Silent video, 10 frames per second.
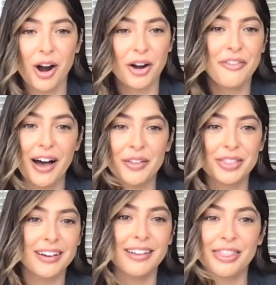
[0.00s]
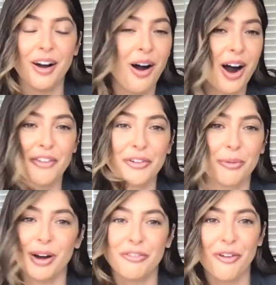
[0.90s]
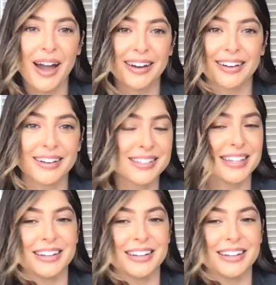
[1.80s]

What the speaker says: carve out the R for Rough Riders.